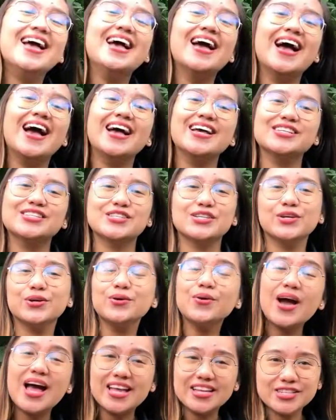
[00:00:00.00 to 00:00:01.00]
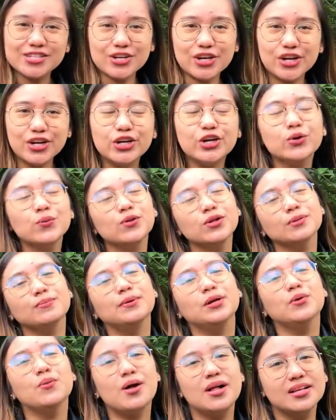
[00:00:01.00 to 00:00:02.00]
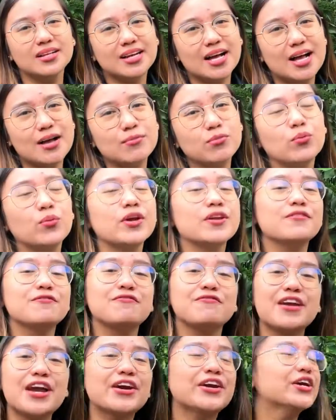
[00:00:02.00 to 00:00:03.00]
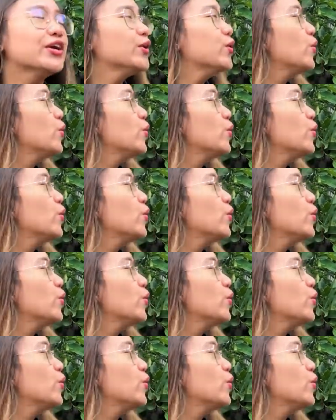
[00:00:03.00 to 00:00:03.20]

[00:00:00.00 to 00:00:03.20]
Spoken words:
As you enter, you will be welcomed with very